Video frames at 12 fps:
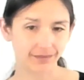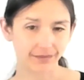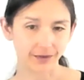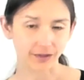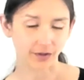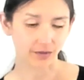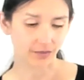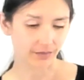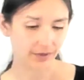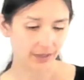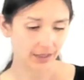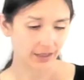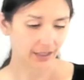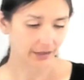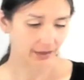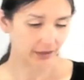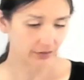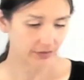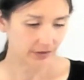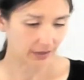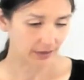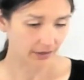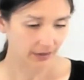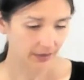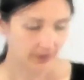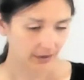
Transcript: So, and then you said